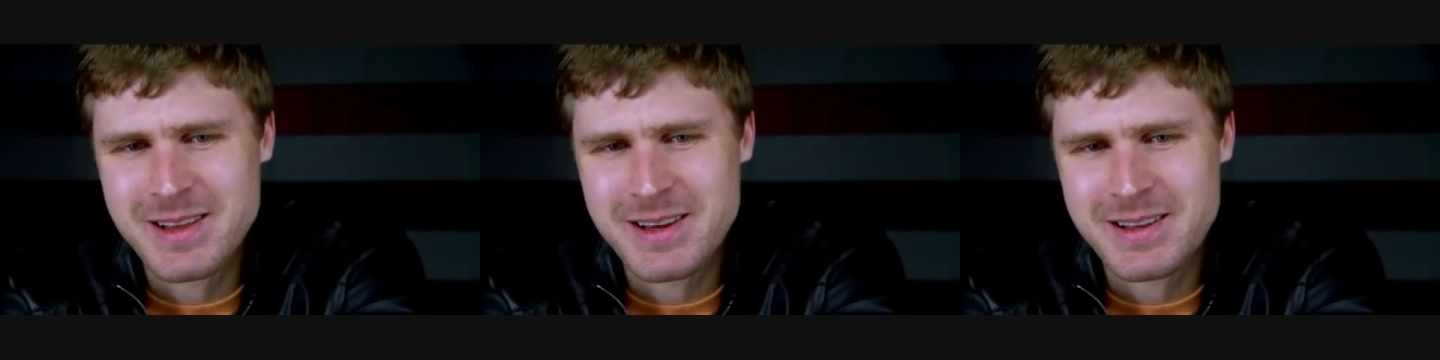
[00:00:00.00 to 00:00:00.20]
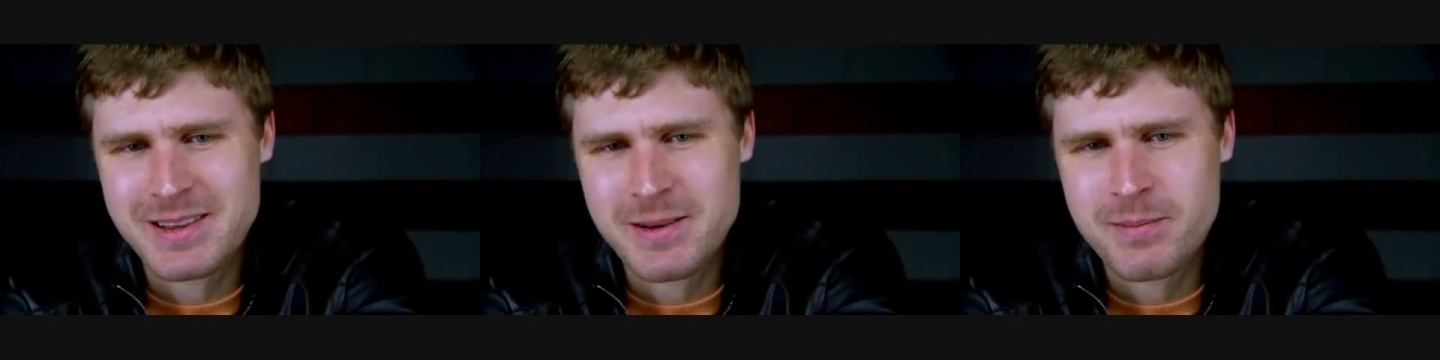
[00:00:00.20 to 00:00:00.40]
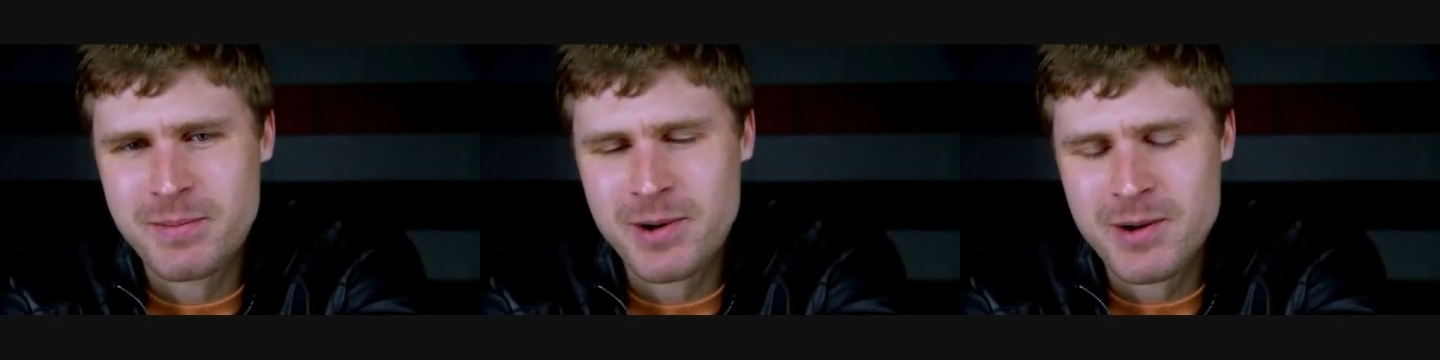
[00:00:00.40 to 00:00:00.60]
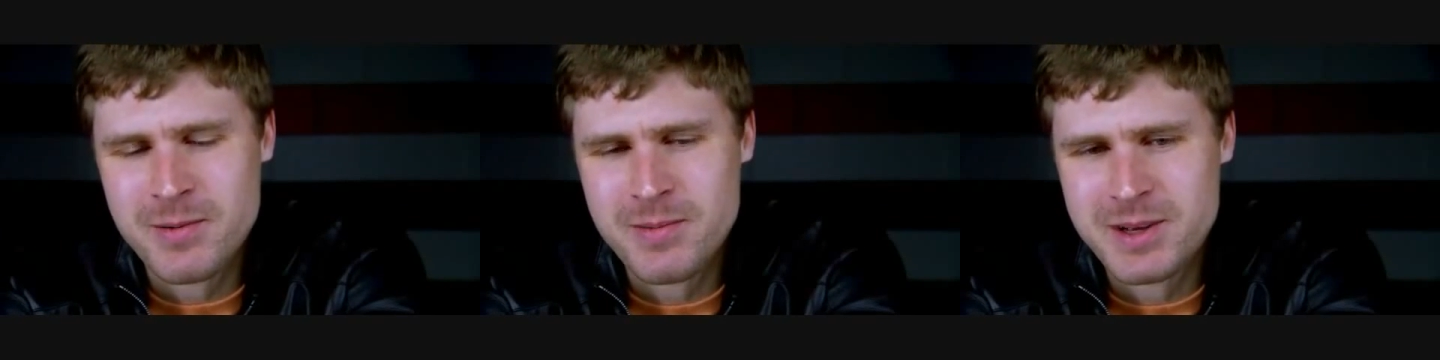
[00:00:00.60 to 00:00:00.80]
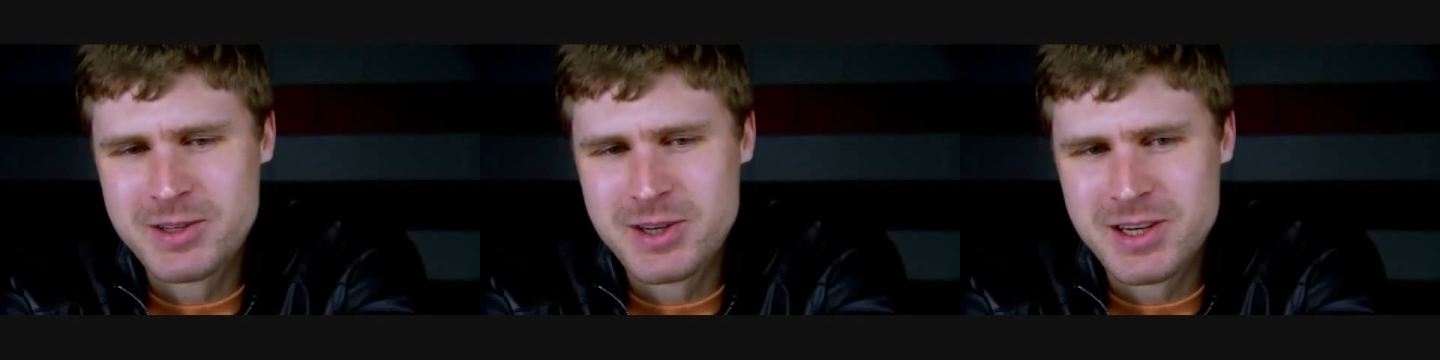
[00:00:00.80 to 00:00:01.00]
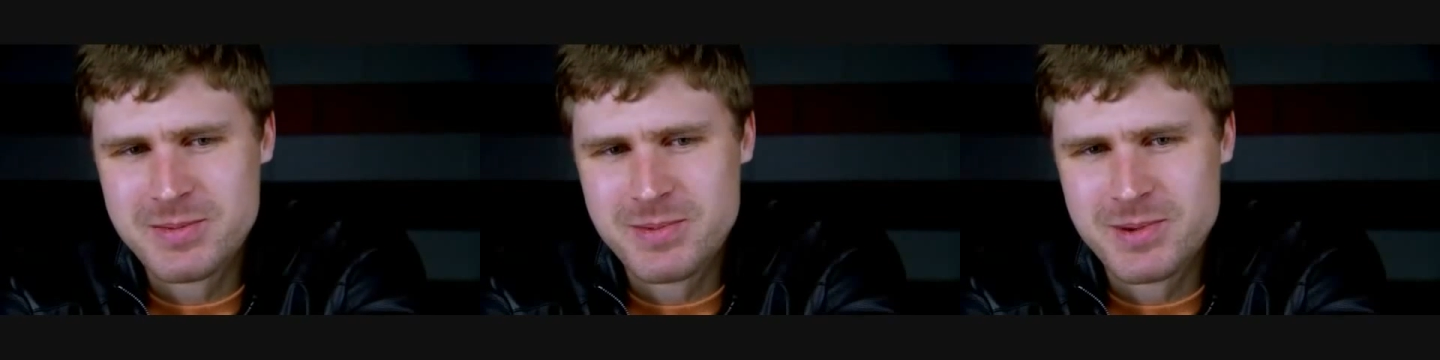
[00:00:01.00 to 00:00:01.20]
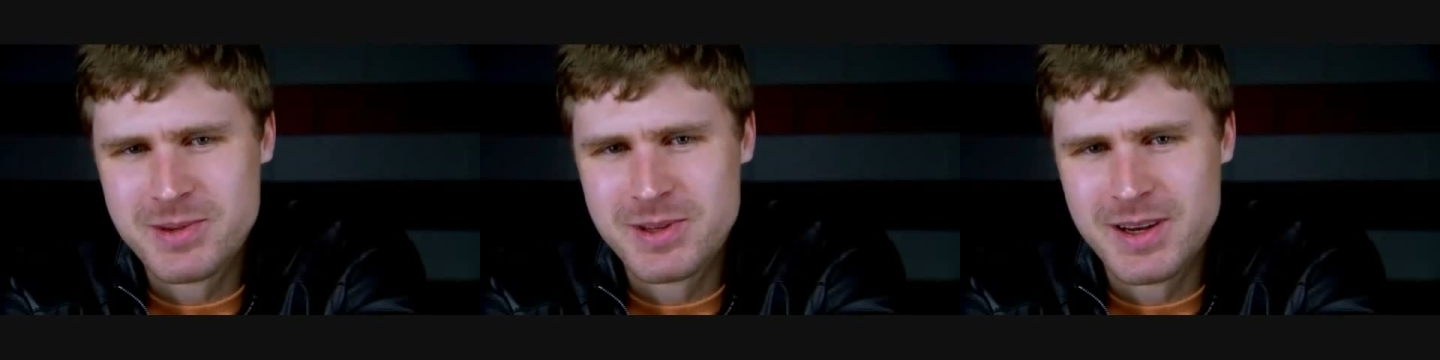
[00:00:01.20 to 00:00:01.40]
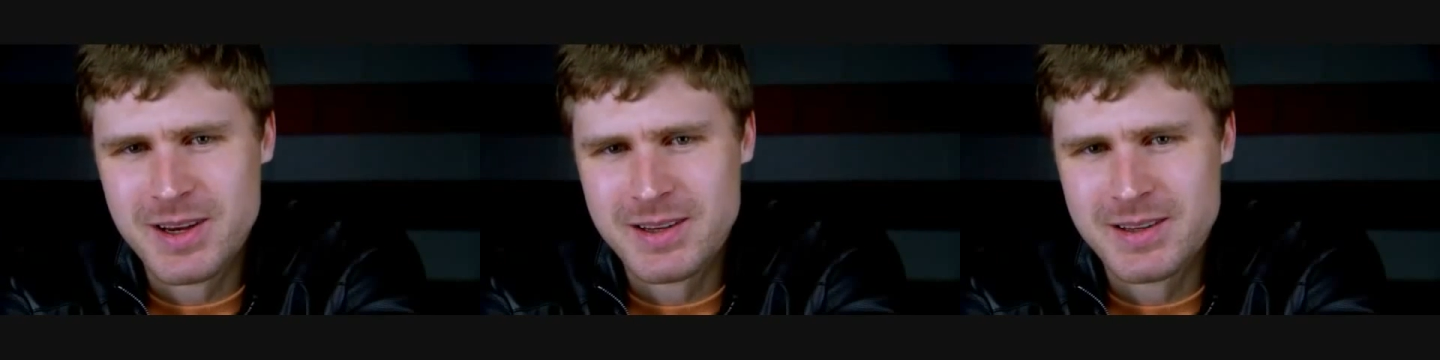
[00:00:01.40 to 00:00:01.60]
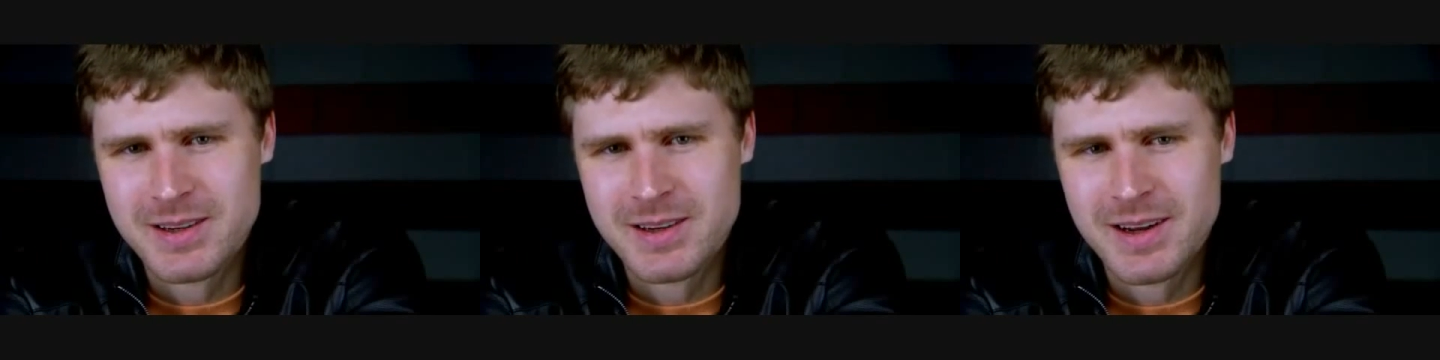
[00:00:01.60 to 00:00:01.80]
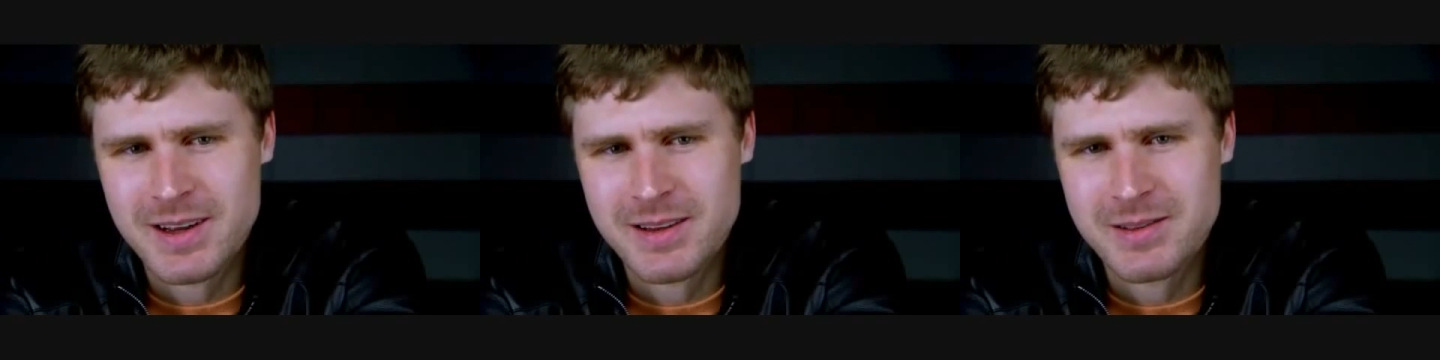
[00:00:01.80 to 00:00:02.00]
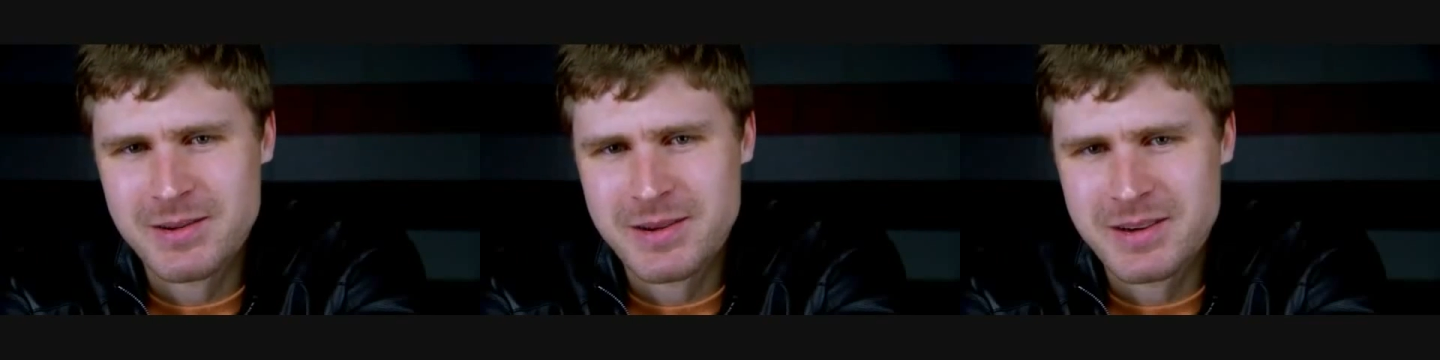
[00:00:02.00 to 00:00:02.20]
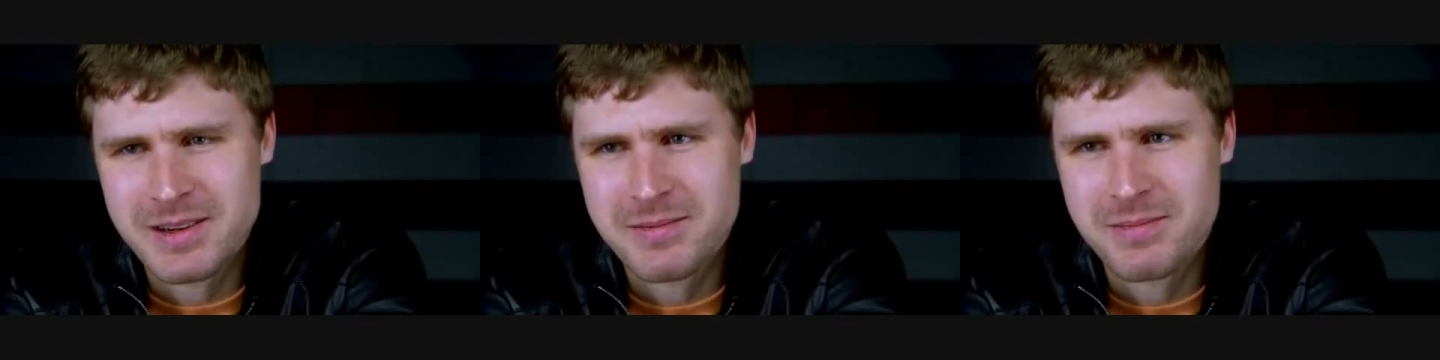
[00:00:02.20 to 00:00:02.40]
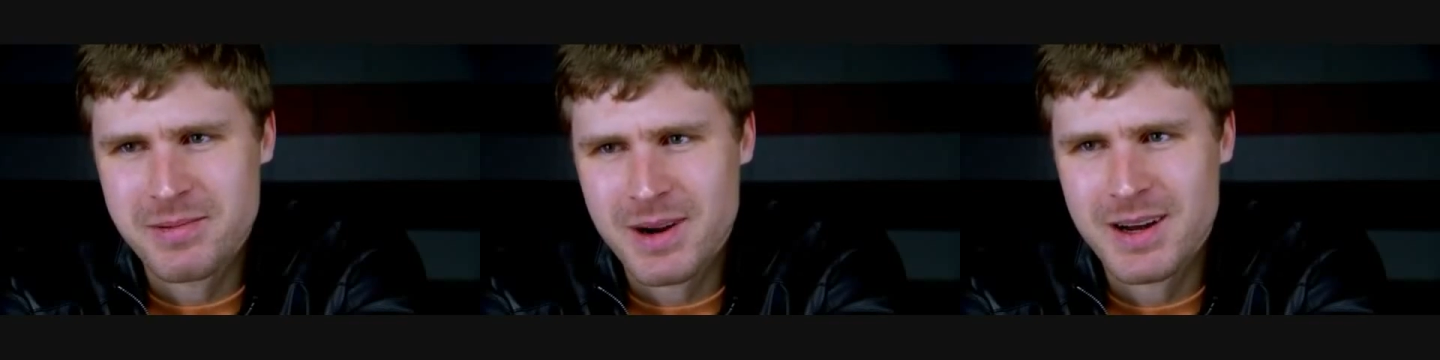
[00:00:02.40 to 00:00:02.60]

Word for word: like they broke my chest protector, and during the